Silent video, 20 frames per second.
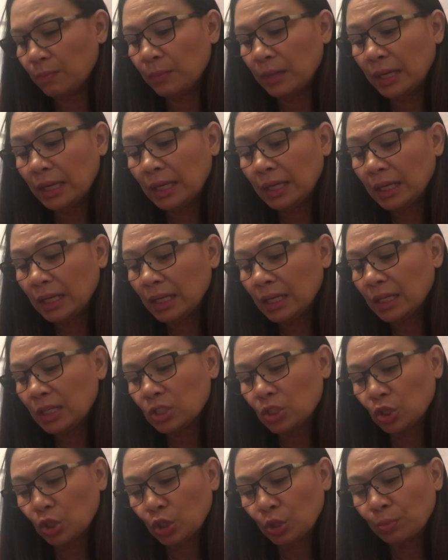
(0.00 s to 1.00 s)
Mini
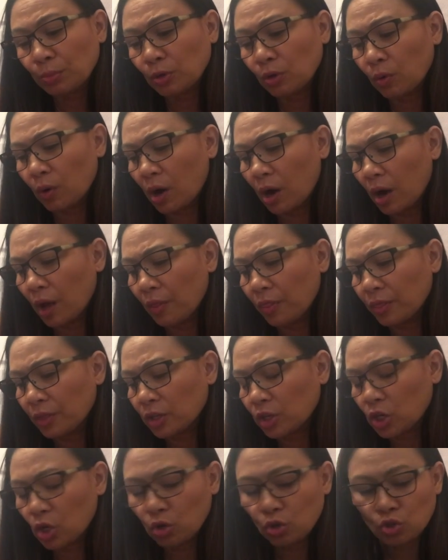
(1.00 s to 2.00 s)
Turbo On The
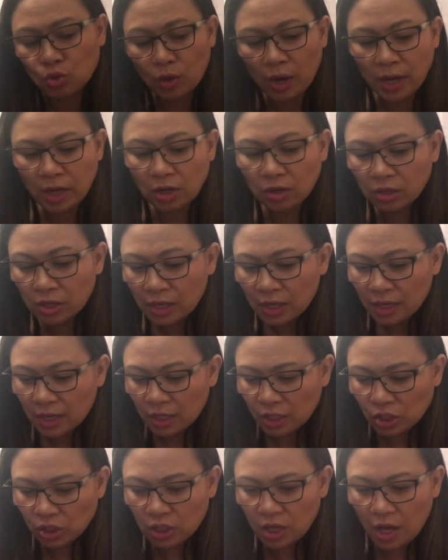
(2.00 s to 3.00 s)
Go Dryer.
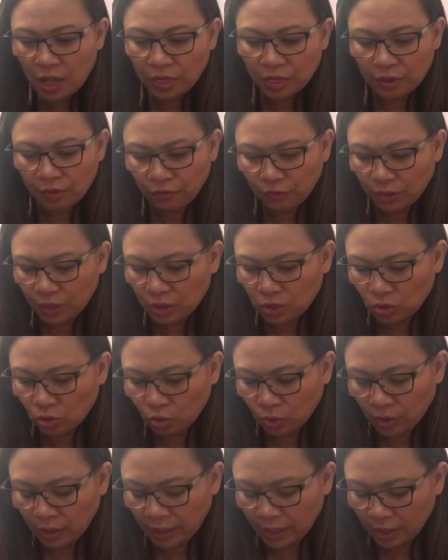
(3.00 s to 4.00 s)
Shut the front
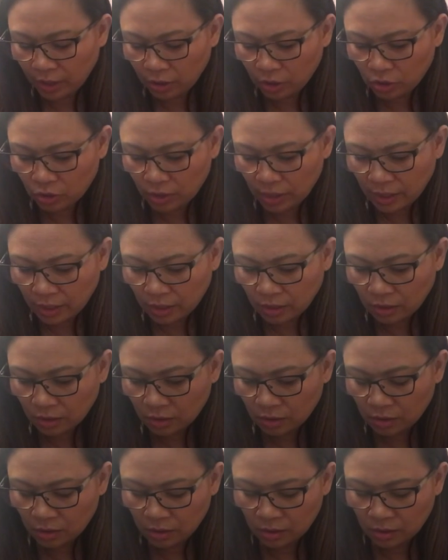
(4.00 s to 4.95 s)
door hair dryer.